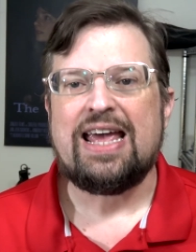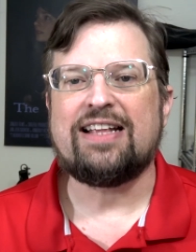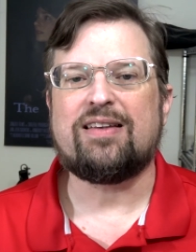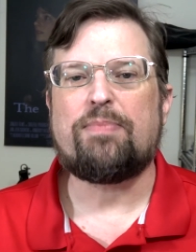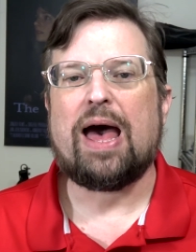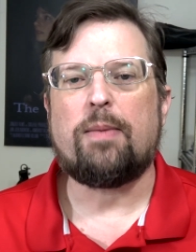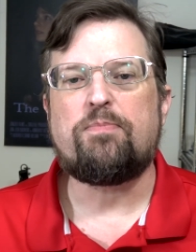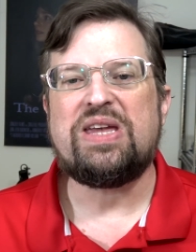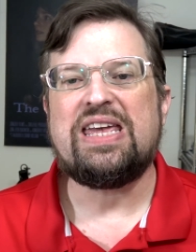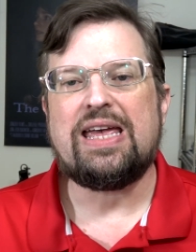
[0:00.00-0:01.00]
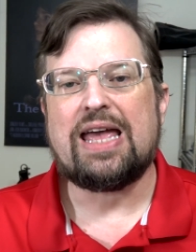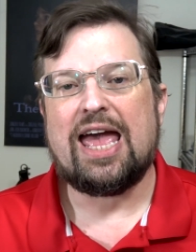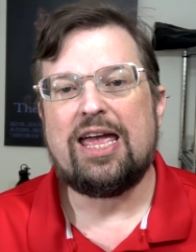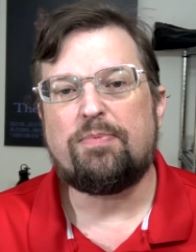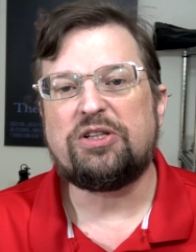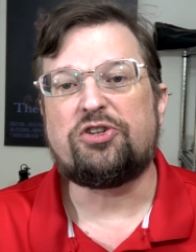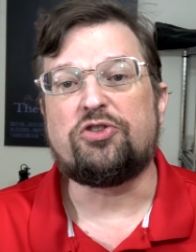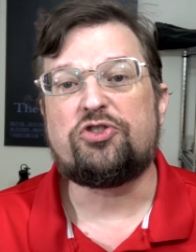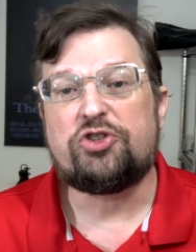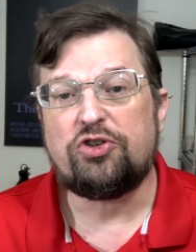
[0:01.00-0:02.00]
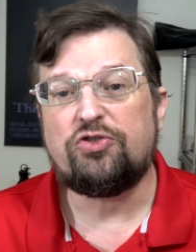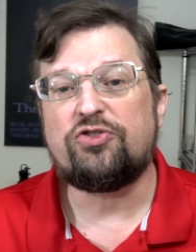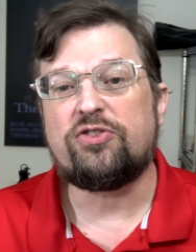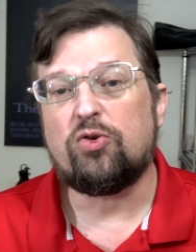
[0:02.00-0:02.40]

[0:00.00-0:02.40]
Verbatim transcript: It's about being able to choose